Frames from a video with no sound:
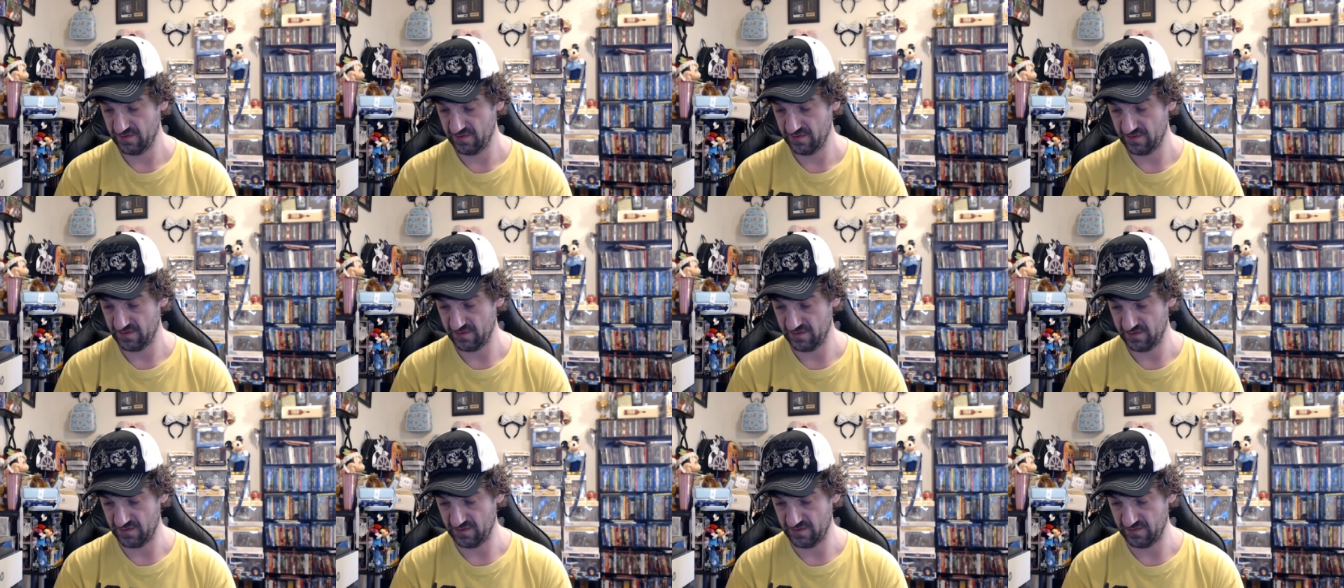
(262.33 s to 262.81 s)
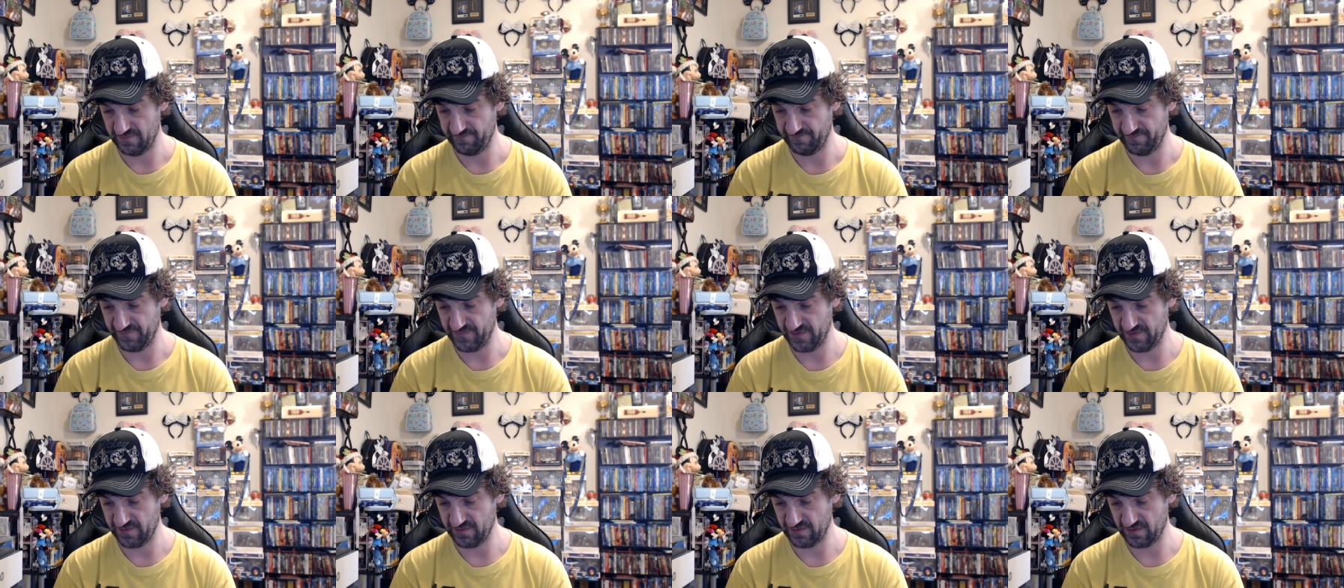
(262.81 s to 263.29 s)
Um,
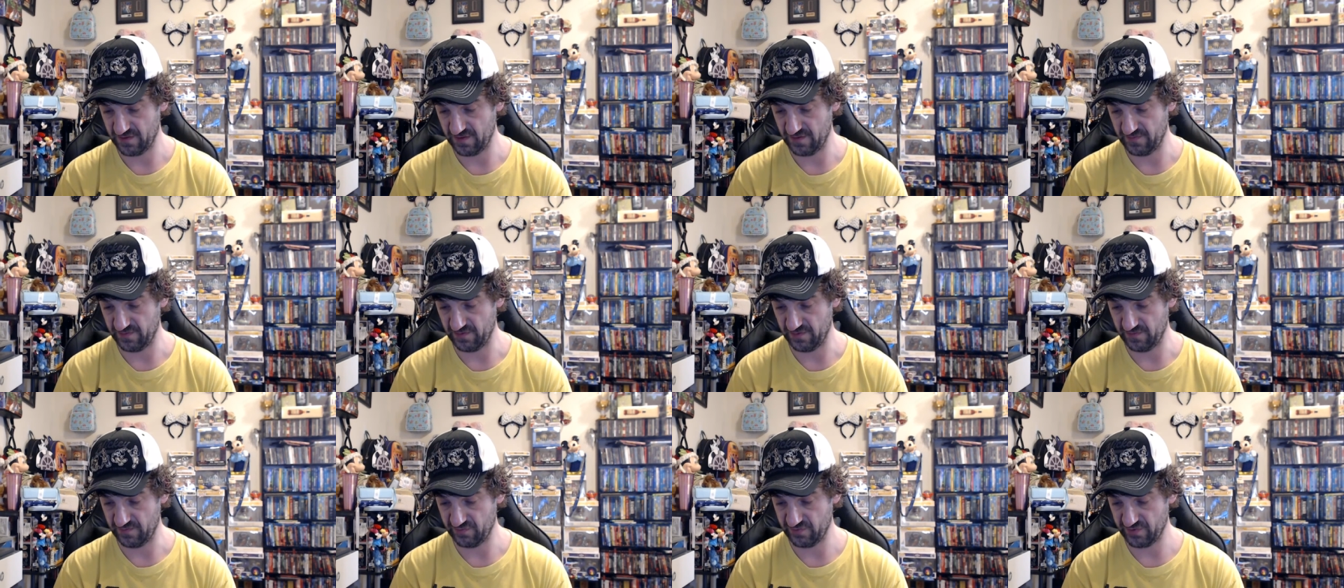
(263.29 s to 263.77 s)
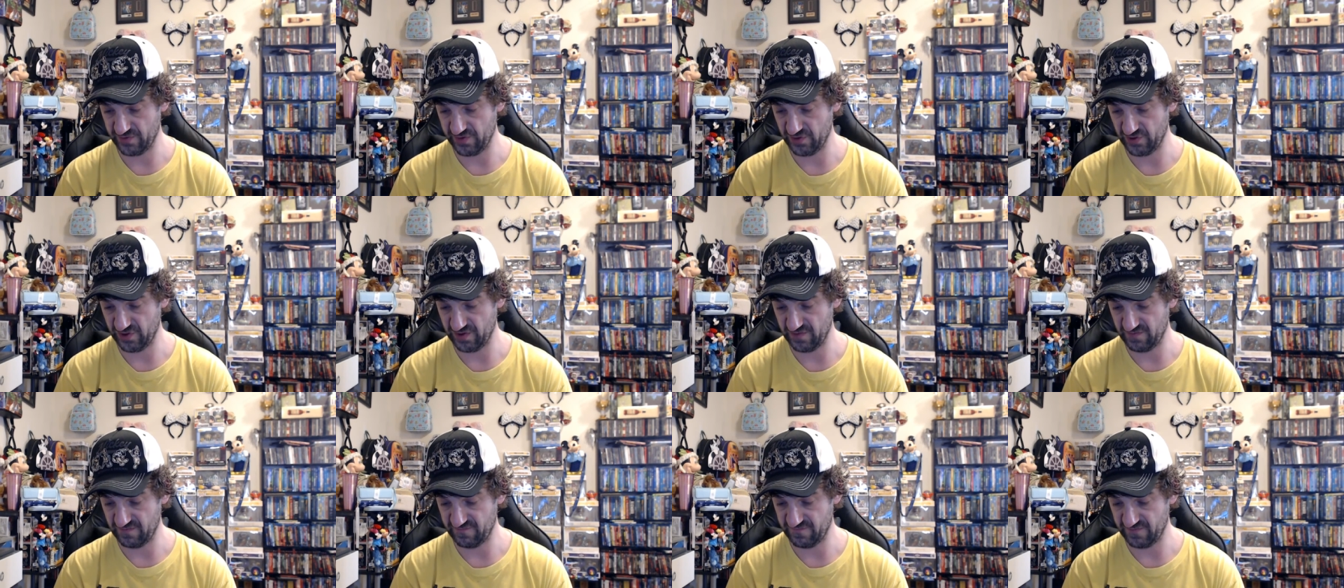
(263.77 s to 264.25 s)
is a couple of LeBron
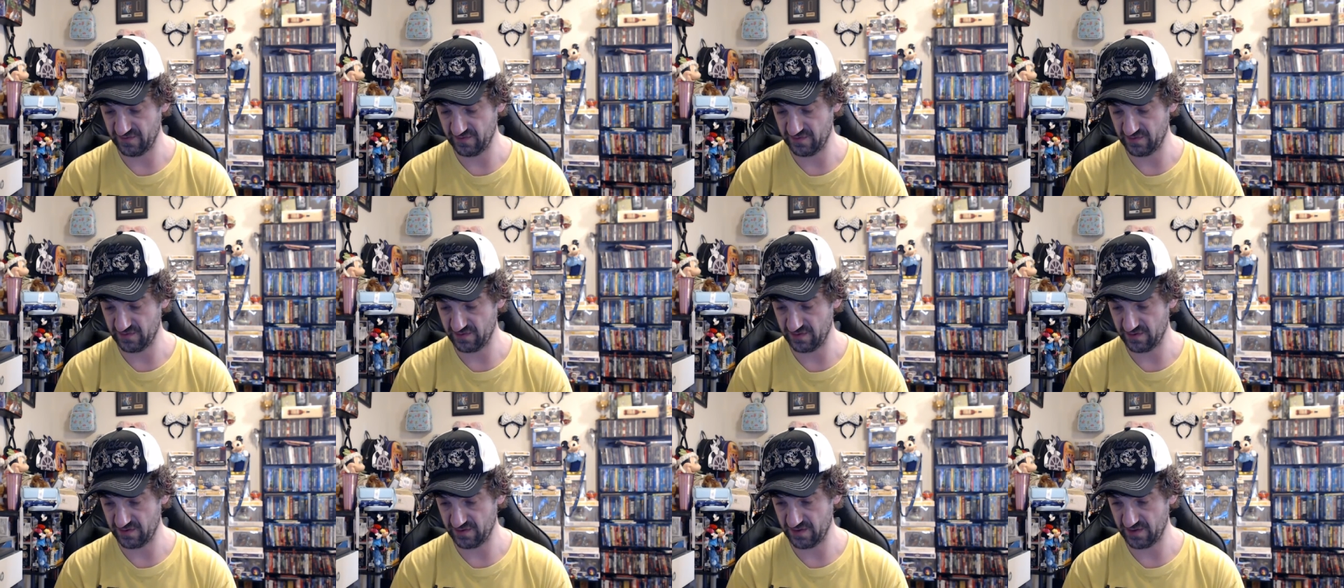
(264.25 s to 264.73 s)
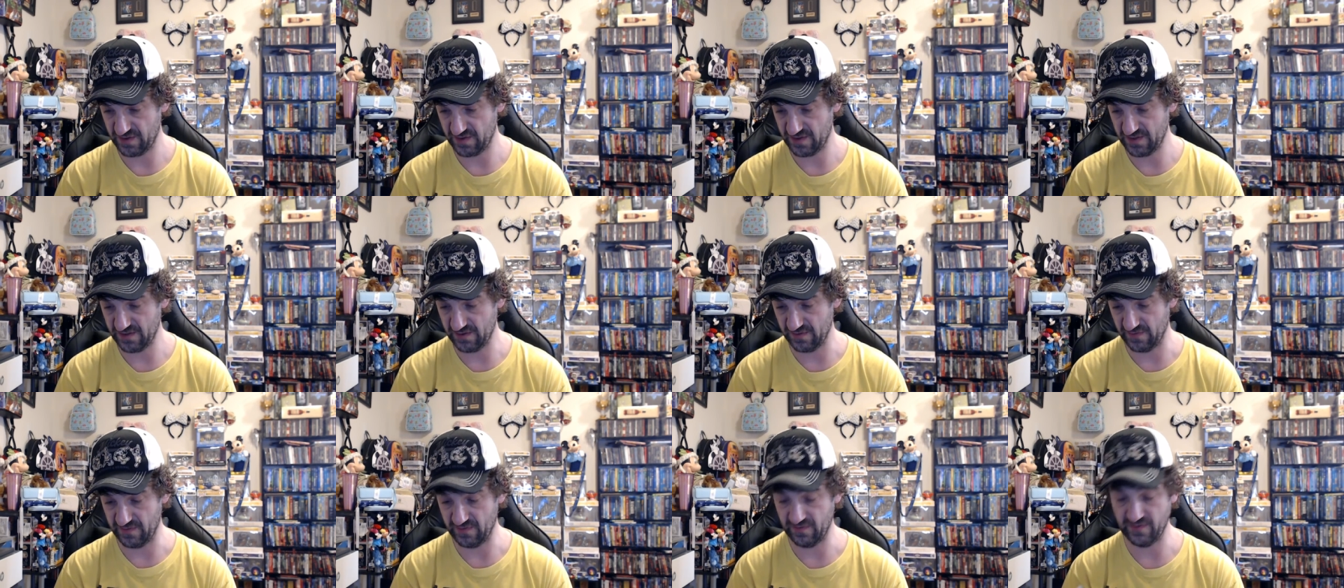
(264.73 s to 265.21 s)
James figures in said,
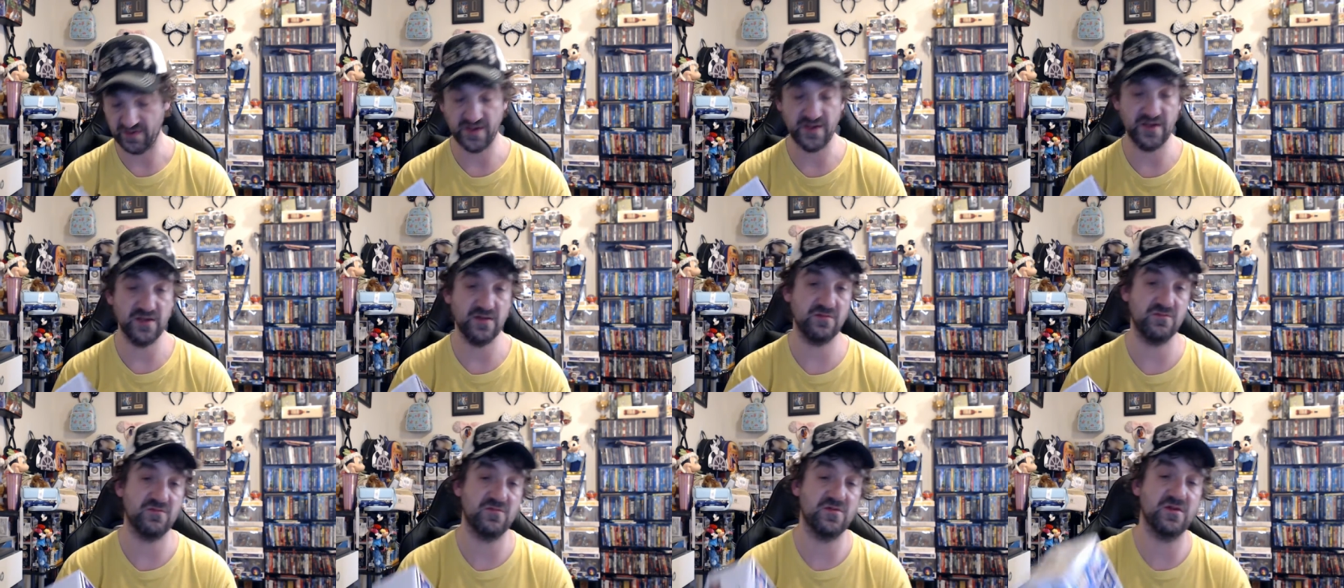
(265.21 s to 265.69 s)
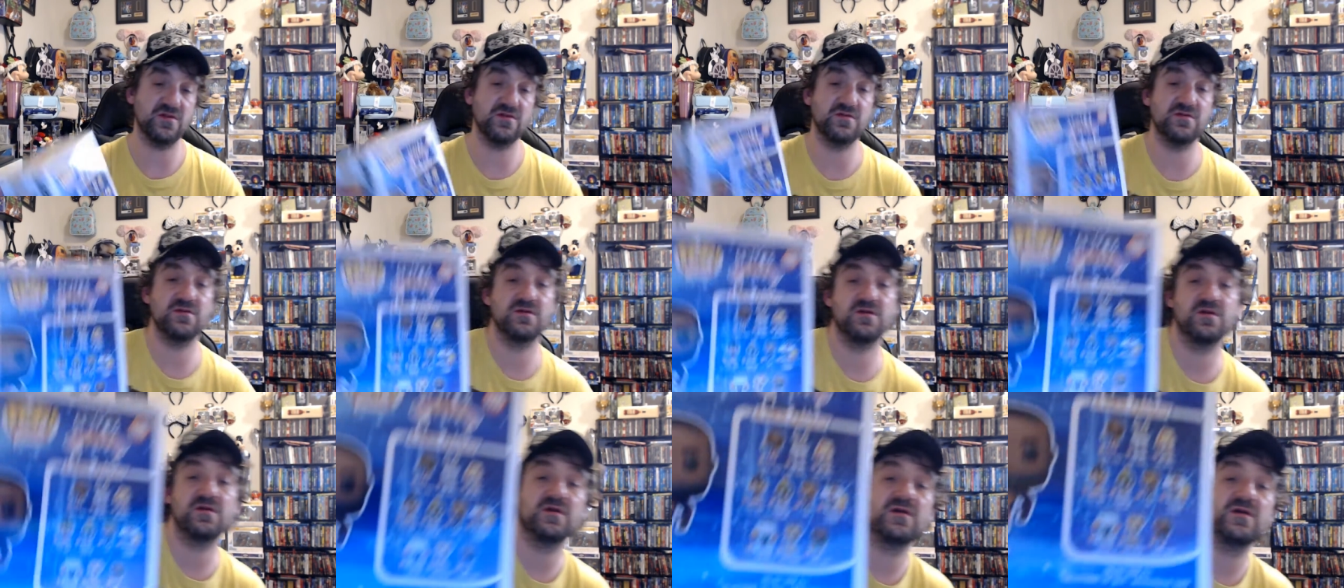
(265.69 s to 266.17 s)
I don't know. I just,
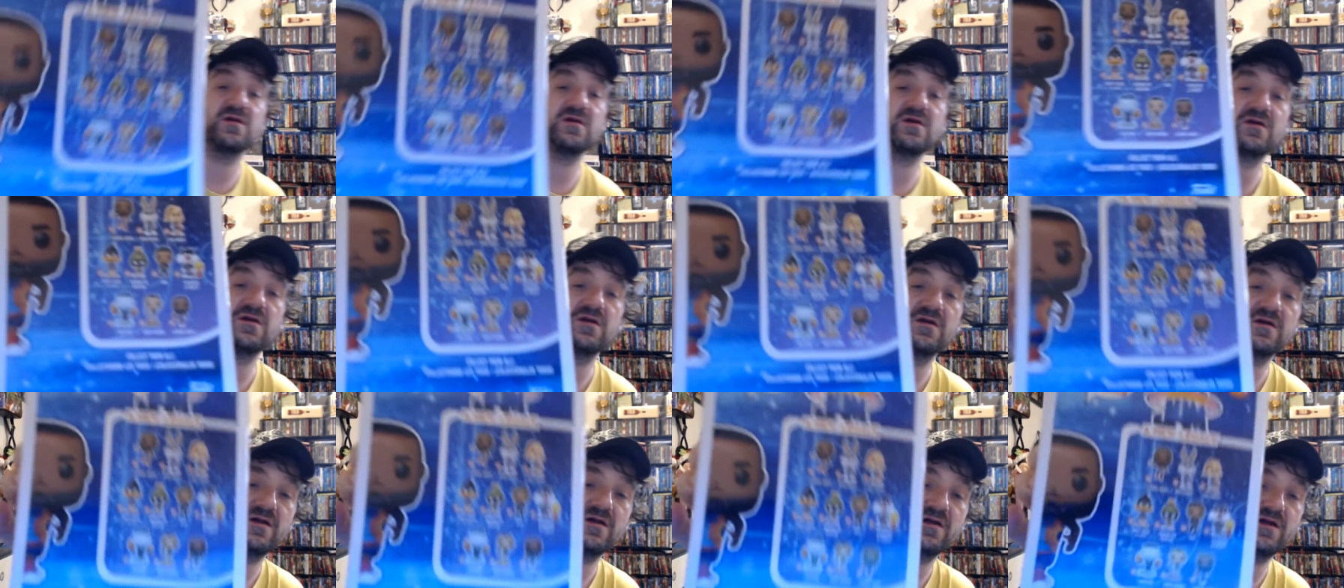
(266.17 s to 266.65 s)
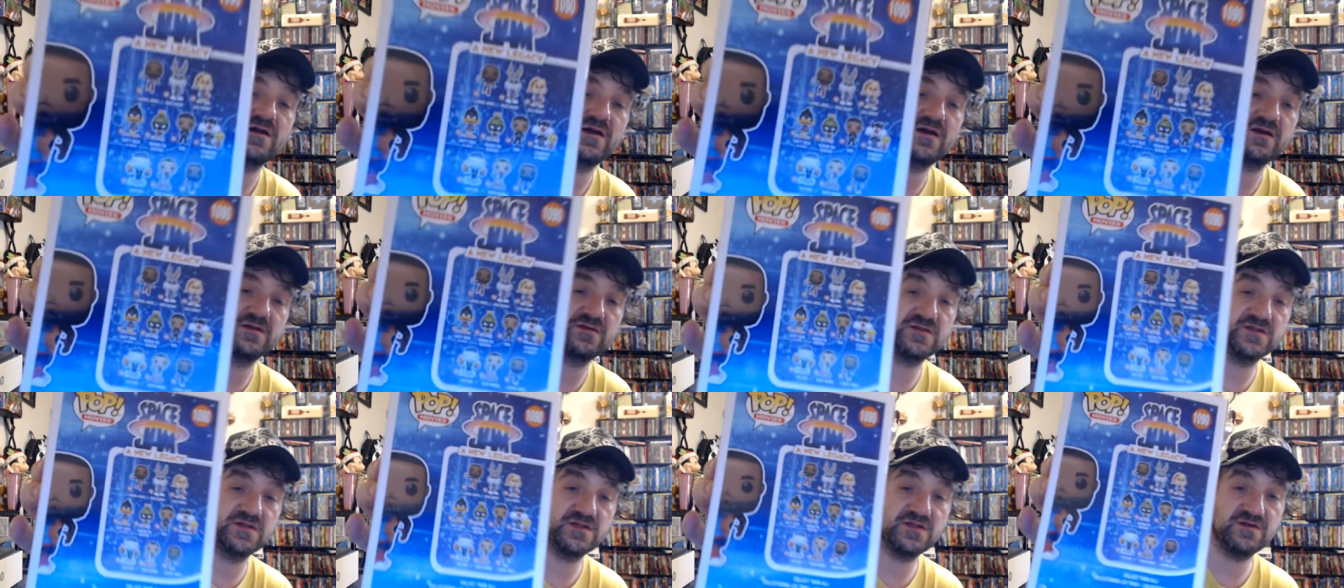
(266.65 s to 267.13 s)
I
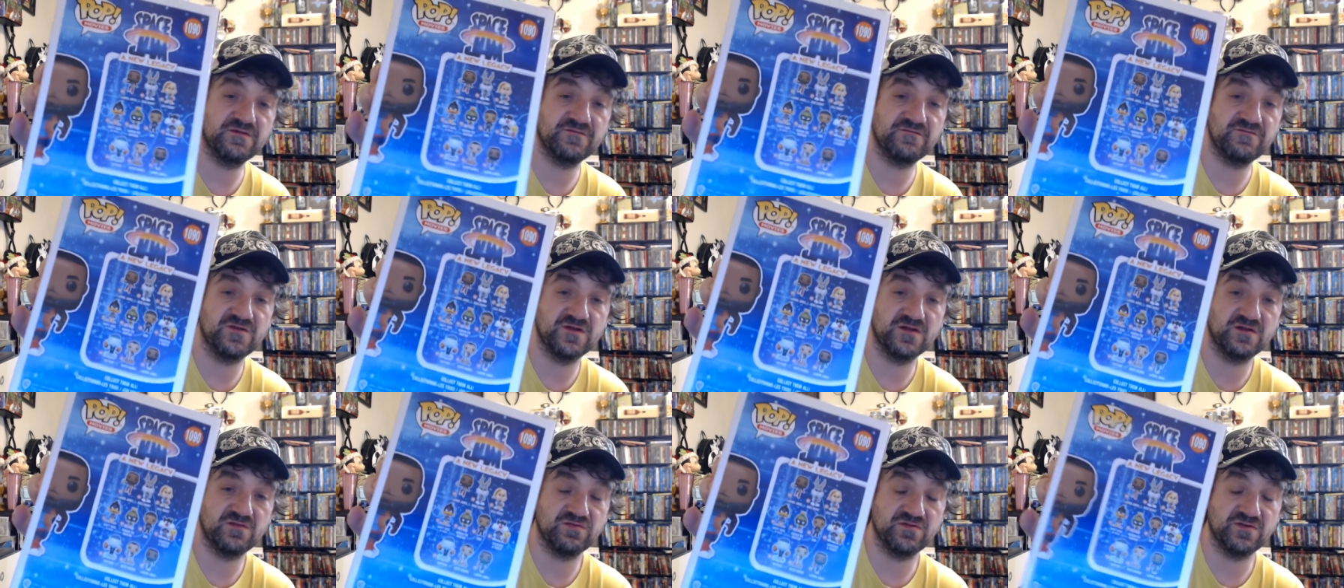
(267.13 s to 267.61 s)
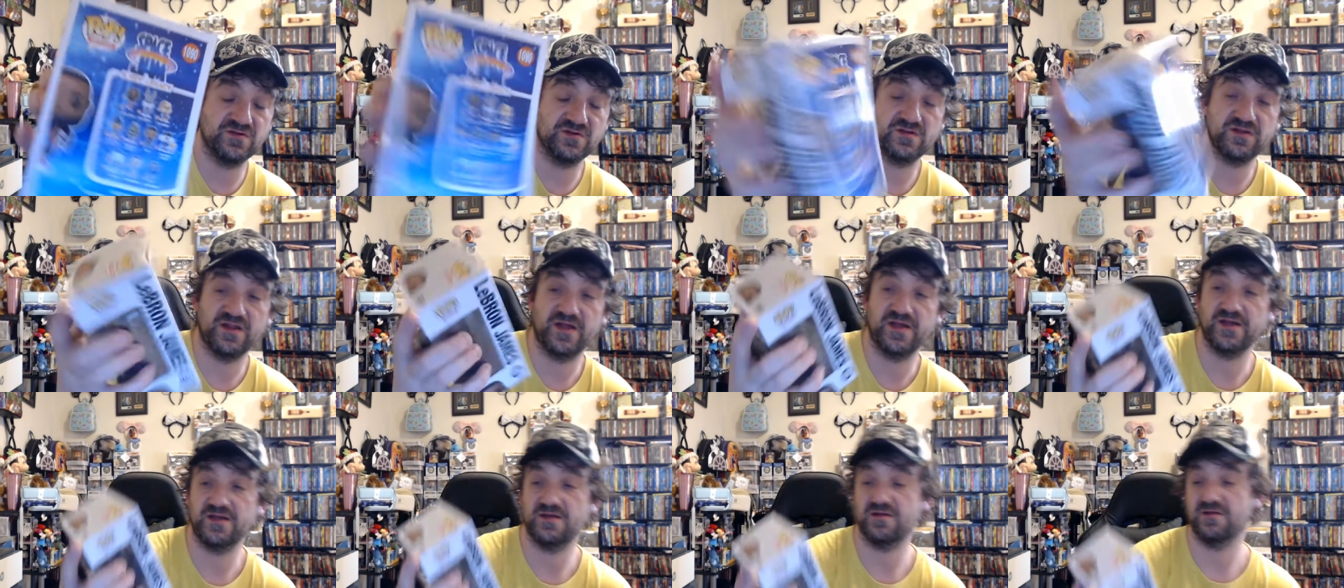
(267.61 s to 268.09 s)
think if this was
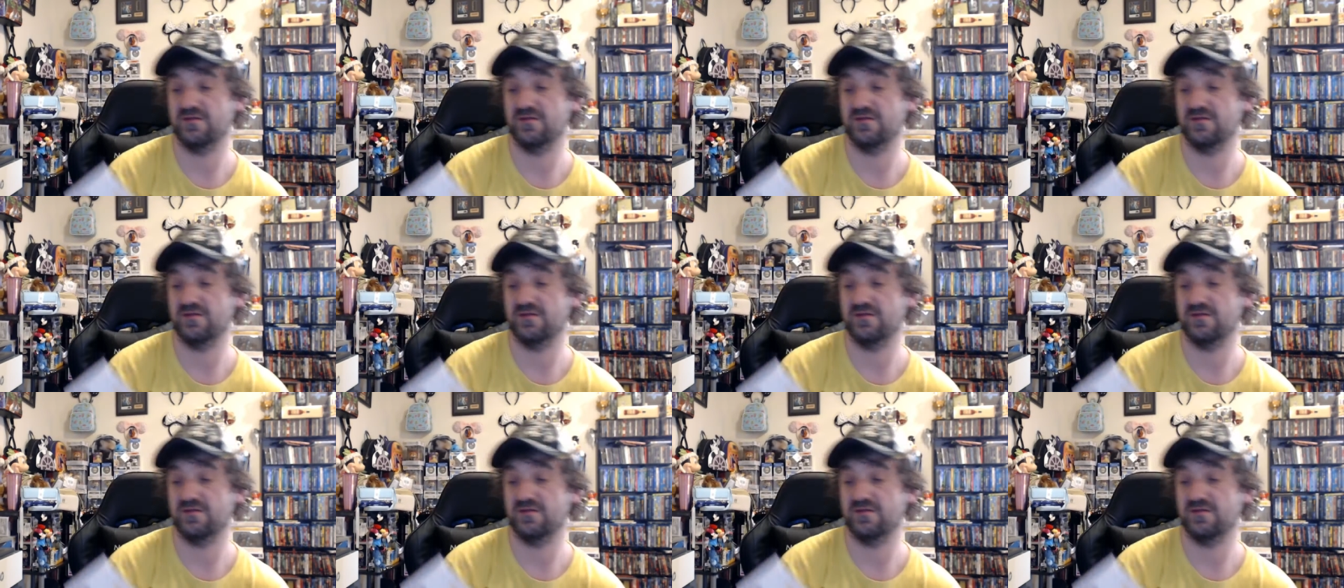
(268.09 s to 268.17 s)
like,